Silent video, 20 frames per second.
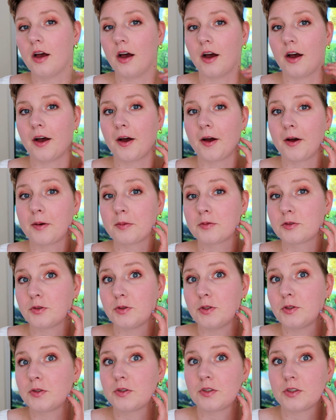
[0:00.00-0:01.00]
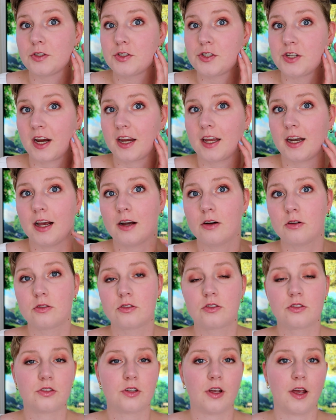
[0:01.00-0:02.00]
so you can check it
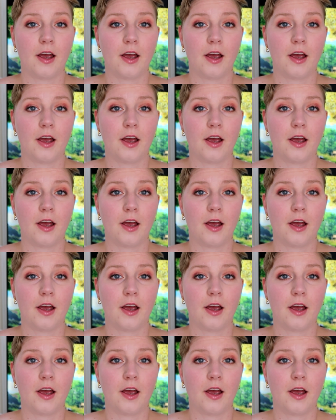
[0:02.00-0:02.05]
out,